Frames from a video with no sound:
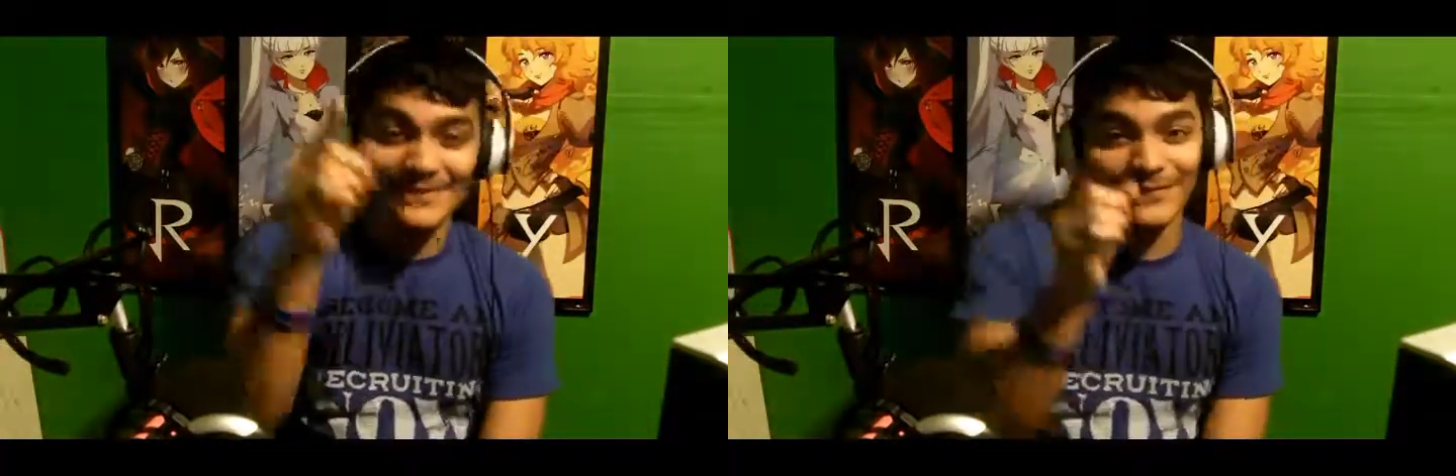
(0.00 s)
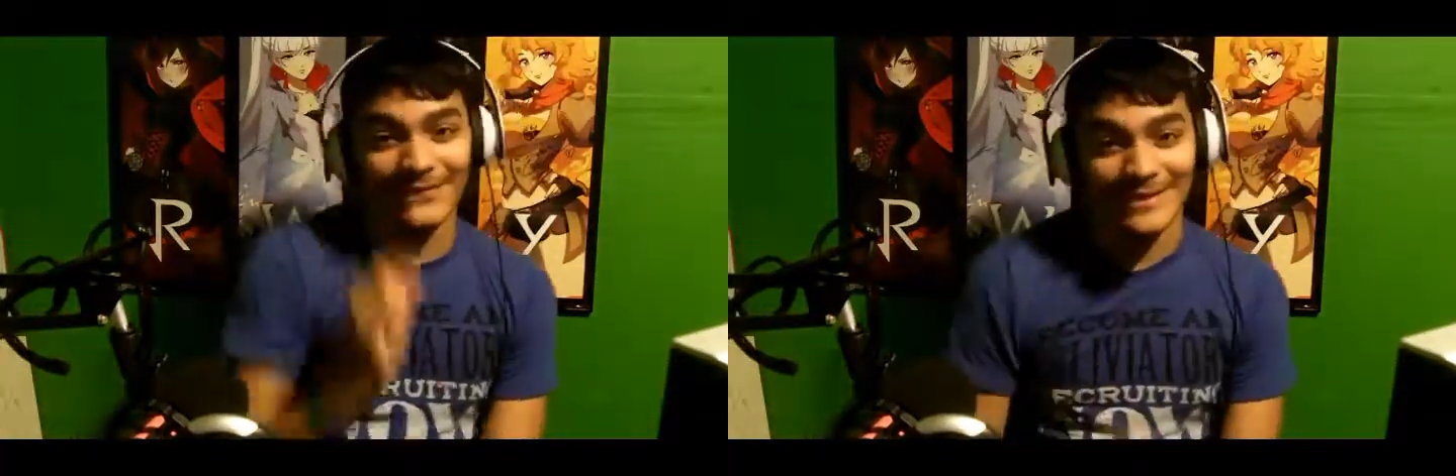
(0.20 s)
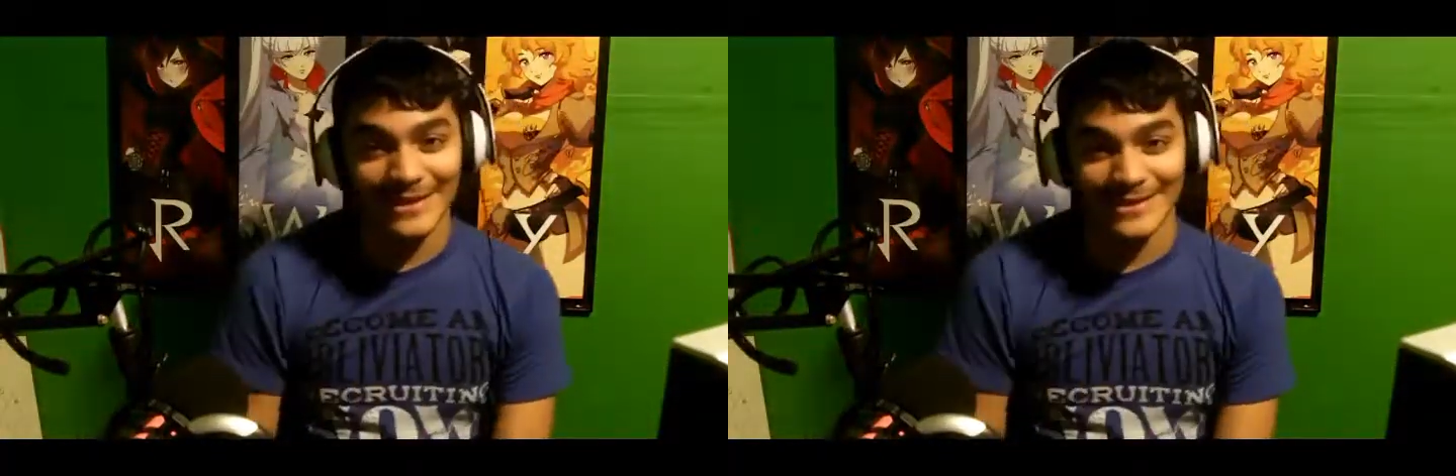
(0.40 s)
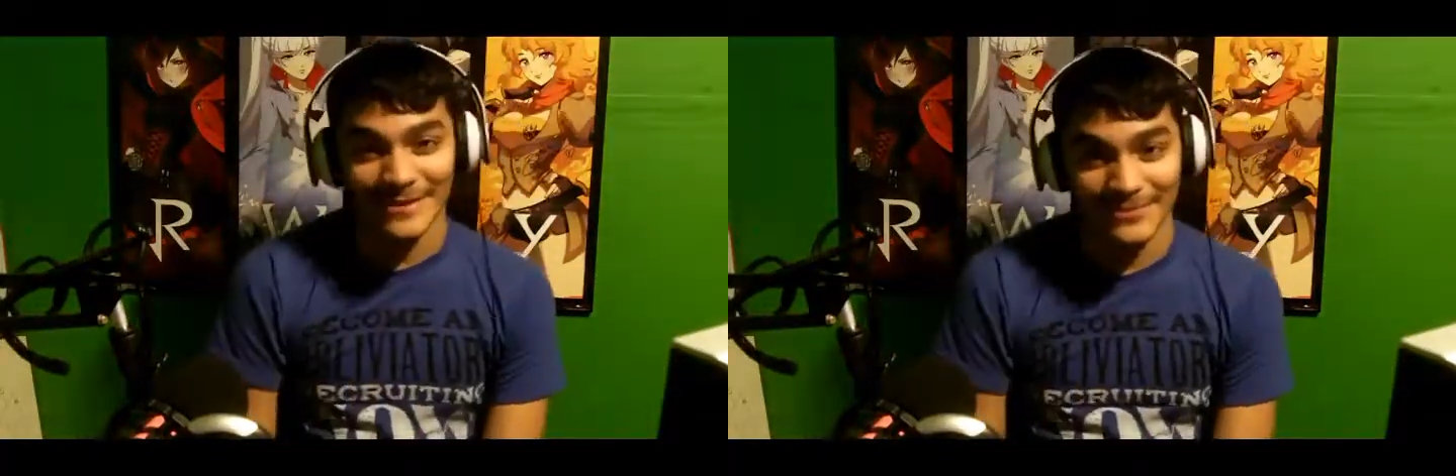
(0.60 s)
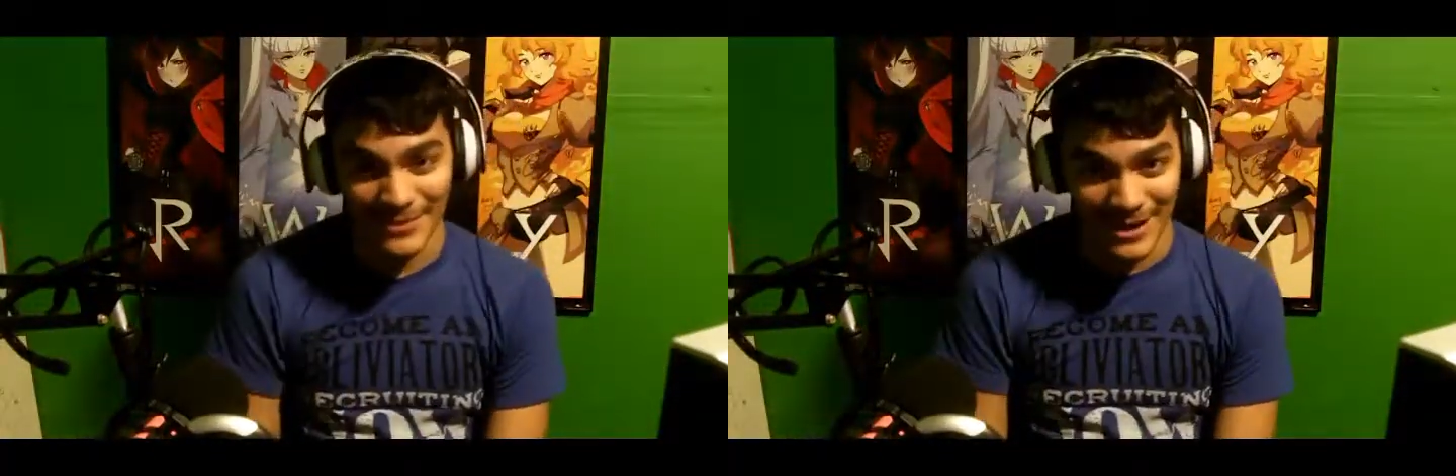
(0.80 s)
to 50
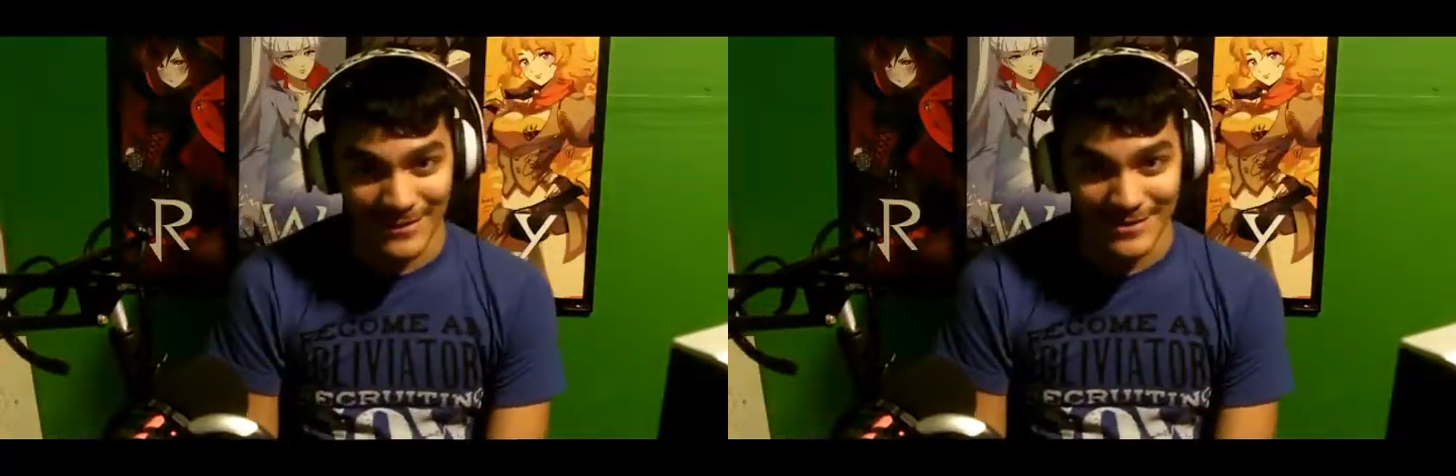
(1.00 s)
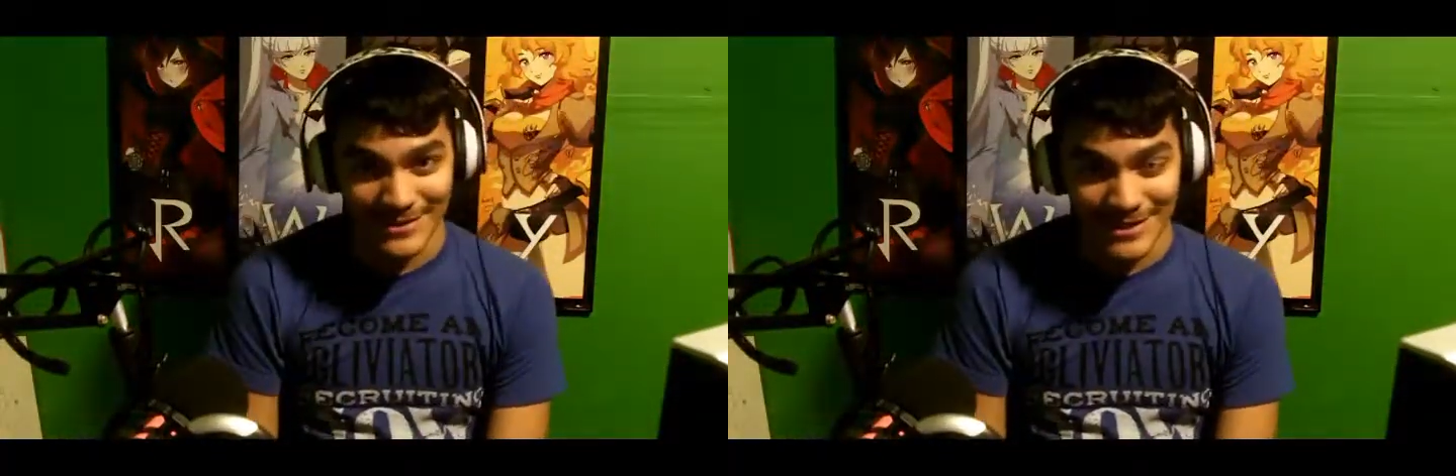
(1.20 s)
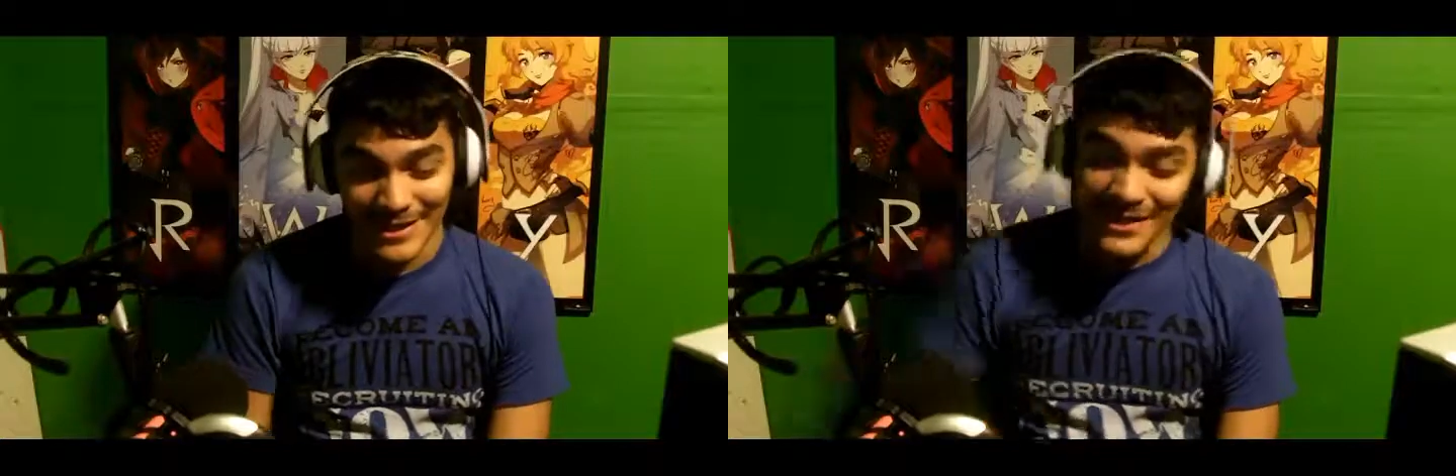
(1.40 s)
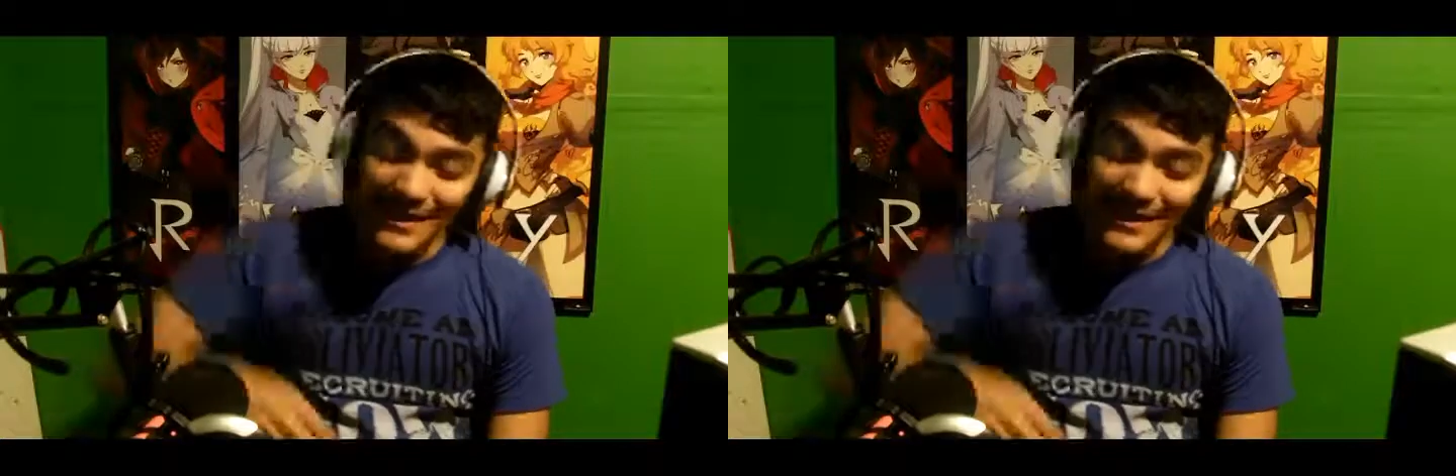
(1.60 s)
subscribers.